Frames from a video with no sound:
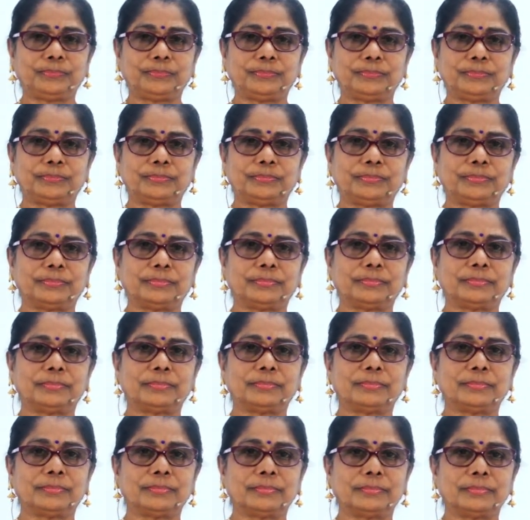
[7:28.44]

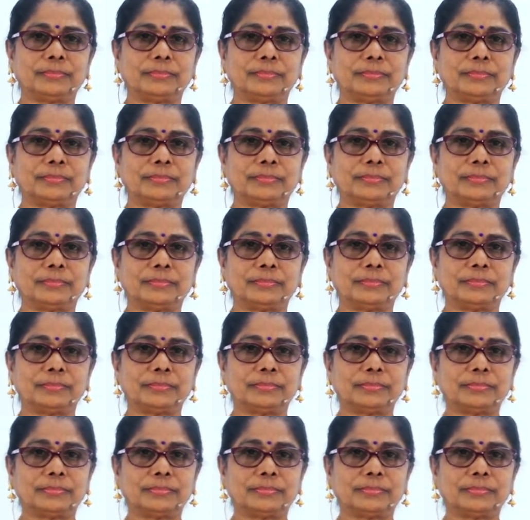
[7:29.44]
(silence)